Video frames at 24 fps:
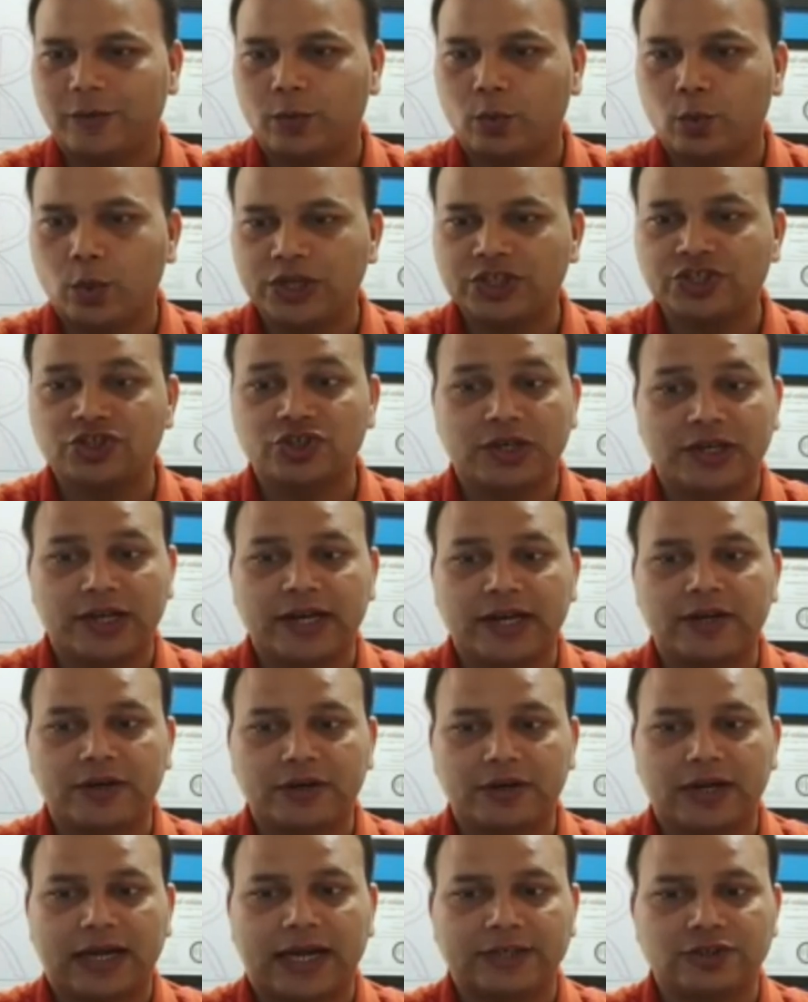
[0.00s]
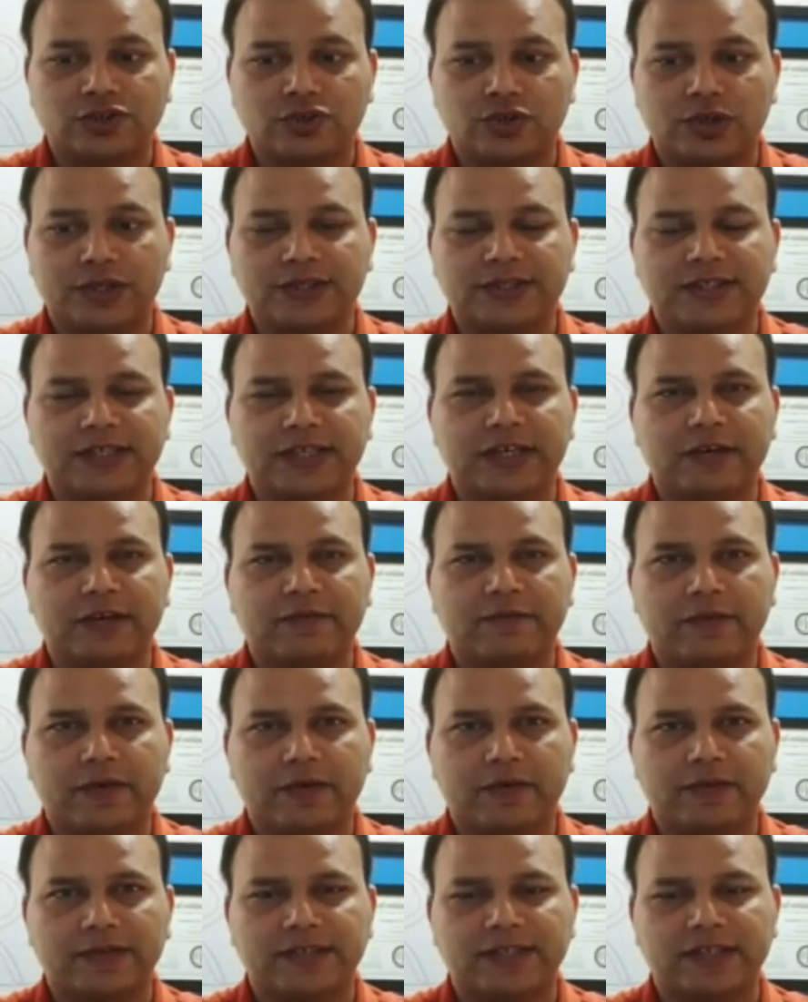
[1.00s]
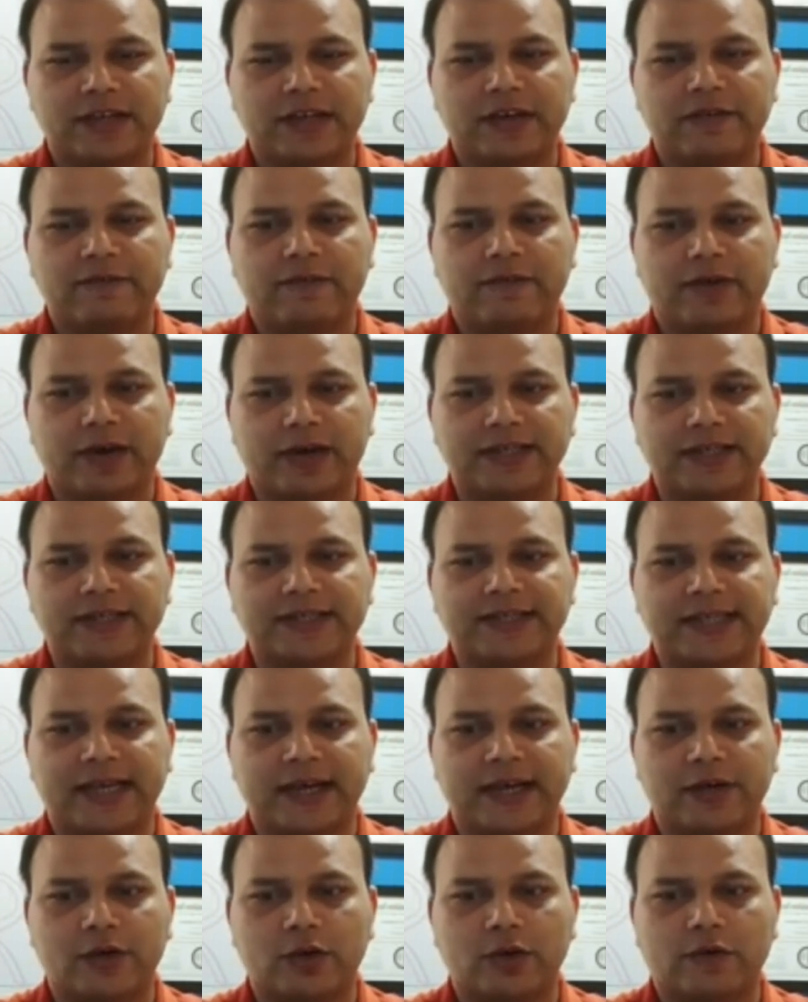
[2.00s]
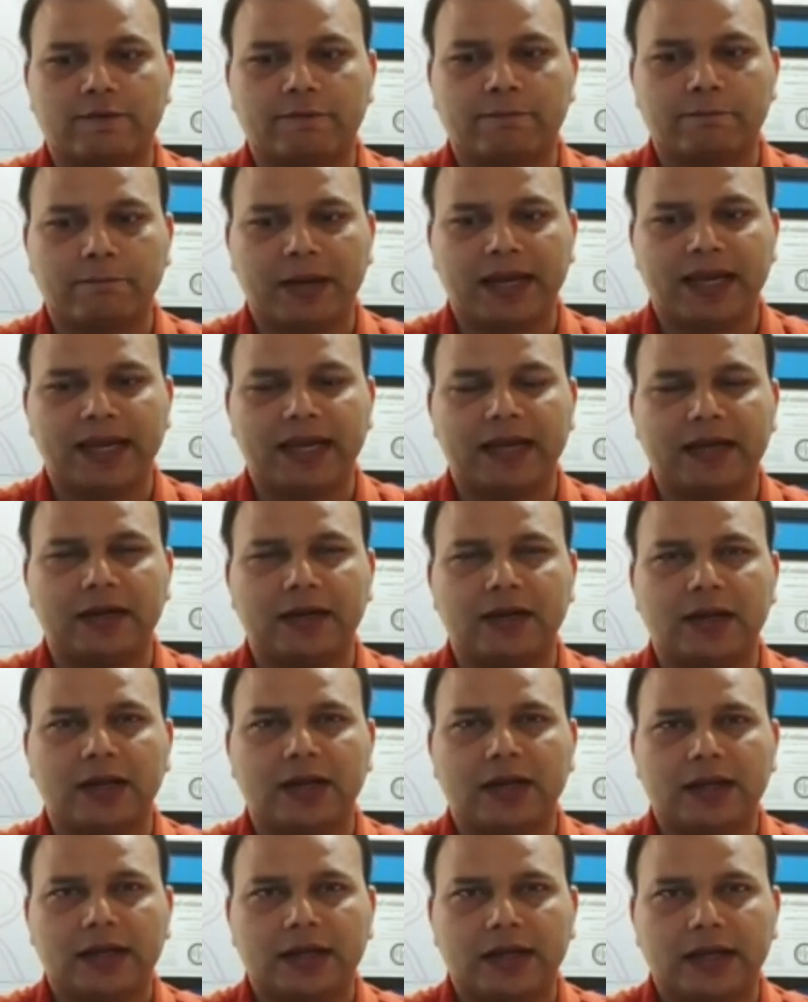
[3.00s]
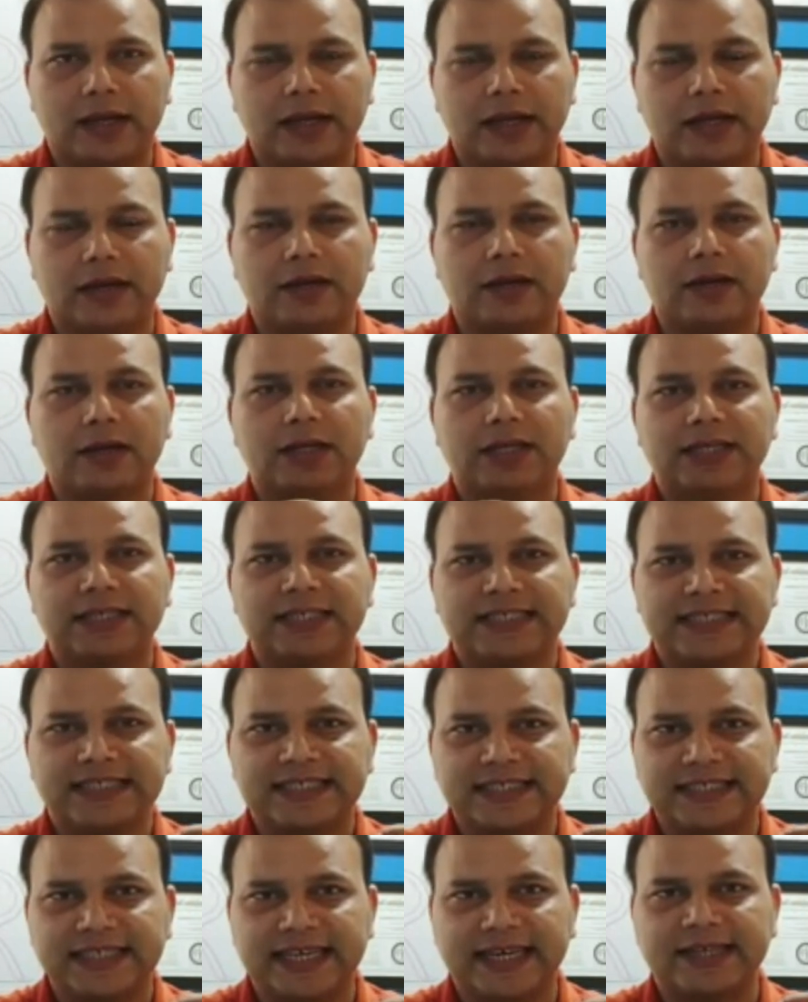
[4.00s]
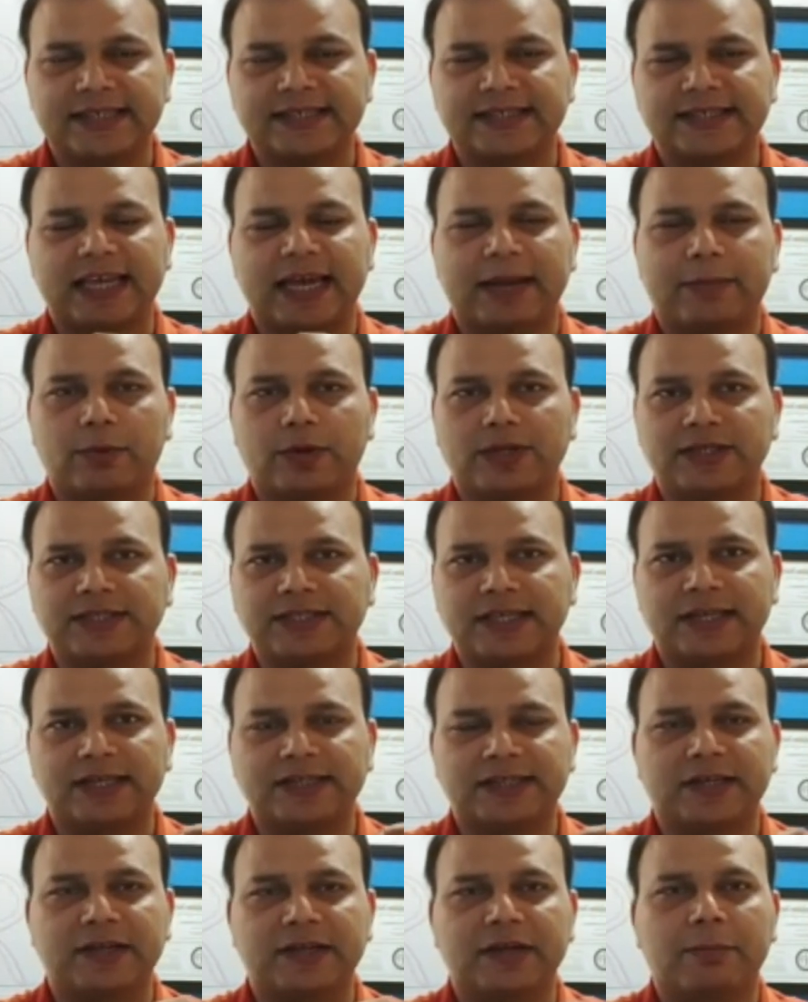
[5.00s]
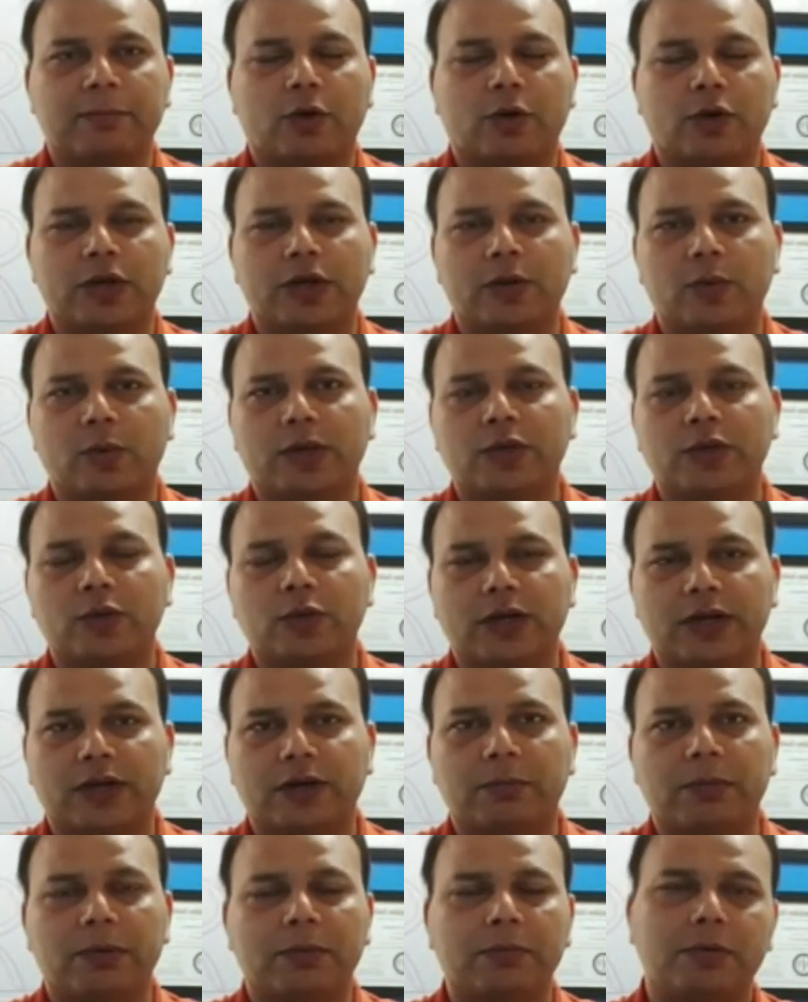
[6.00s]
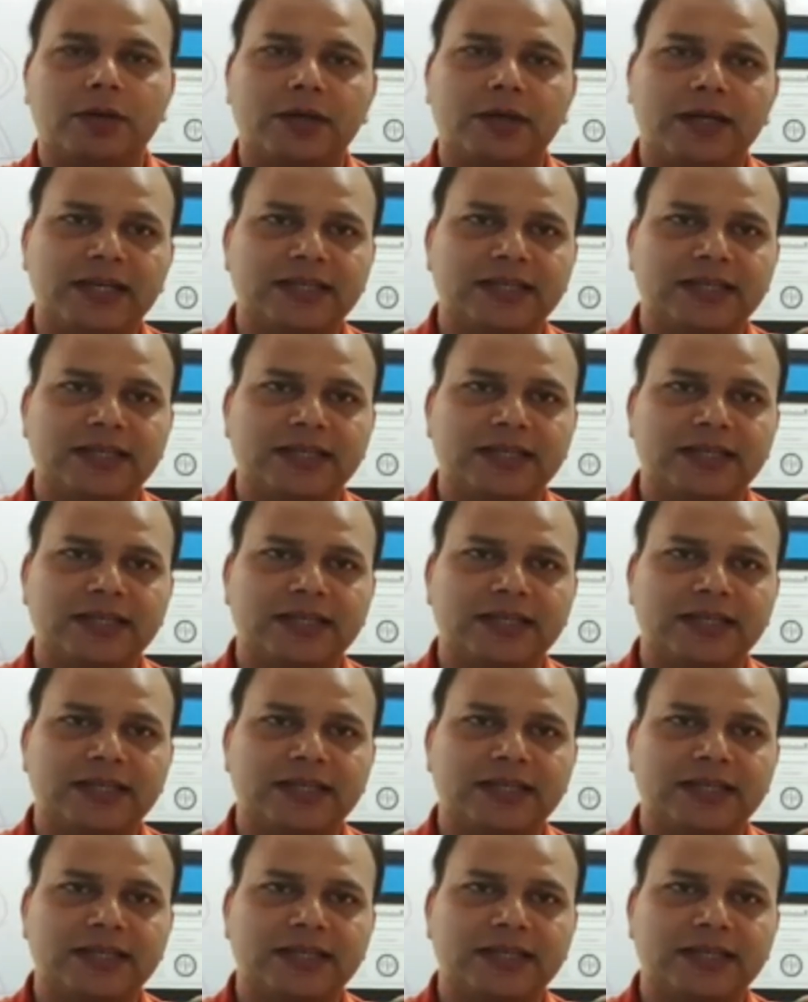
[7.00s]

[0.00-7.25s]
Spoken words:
Which letter actually signifies sign of pain in sick scapula? Sick is a mnemonic where you can remember.